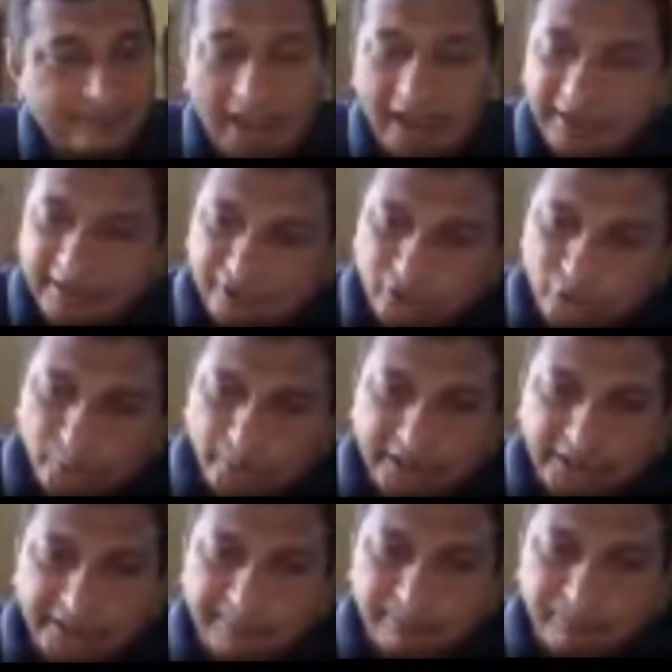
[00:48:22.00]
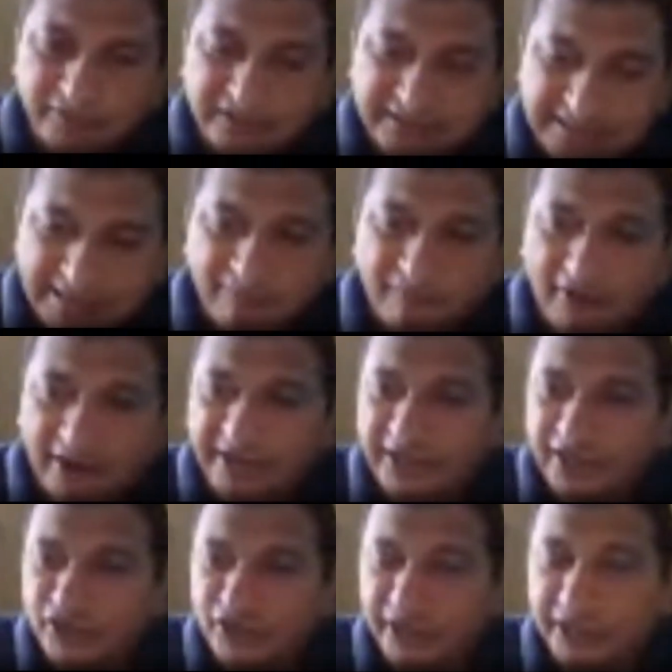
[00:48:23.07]
And actually, some
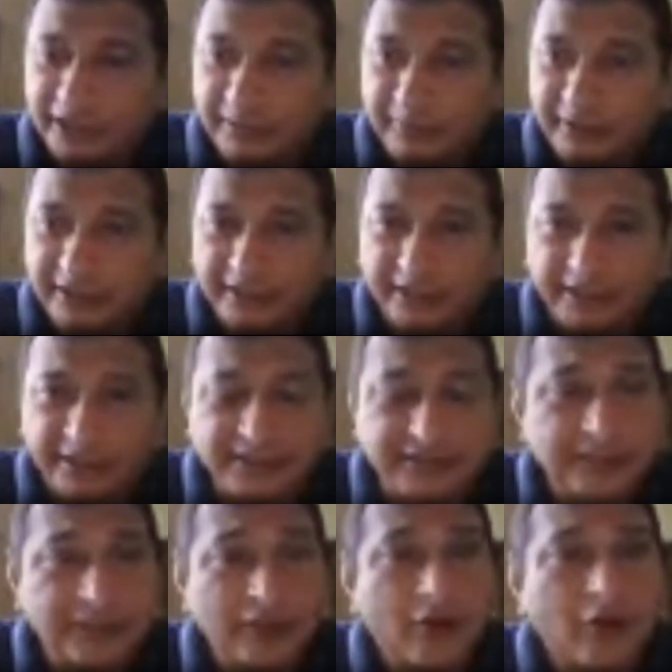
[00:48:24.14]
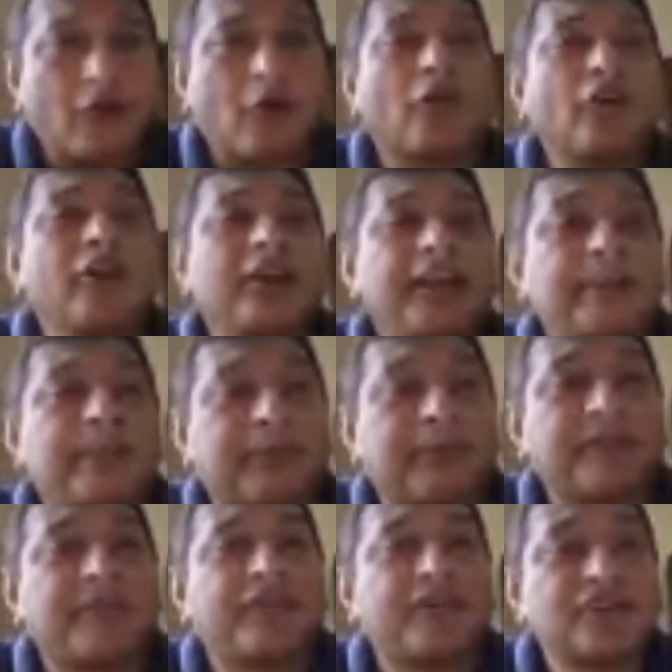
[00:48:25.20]
financial intermediaries only
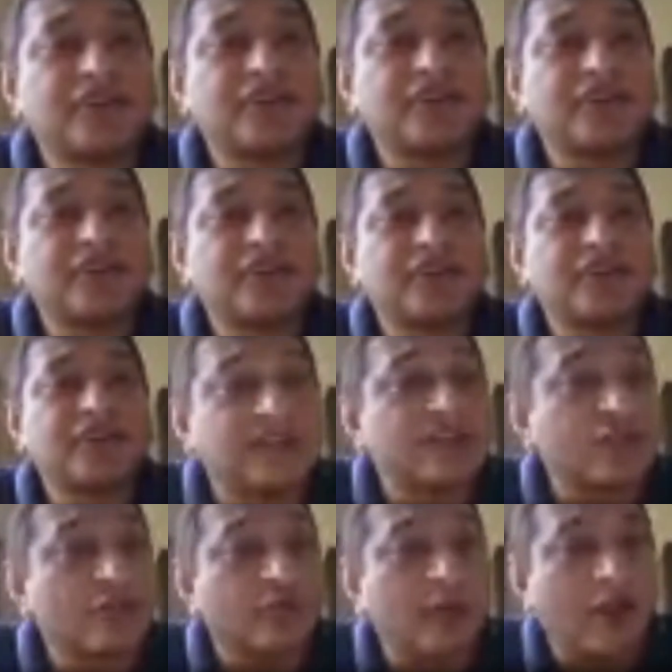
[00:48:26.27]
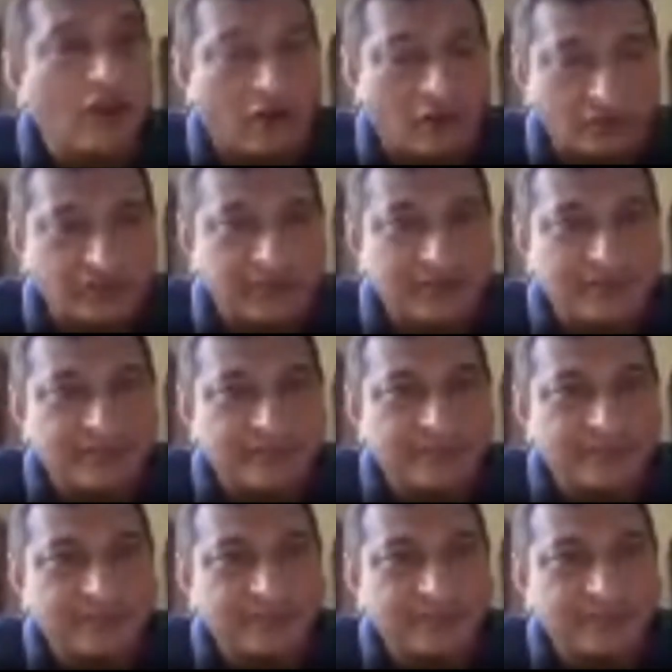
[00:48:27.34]
prefer consumer loans,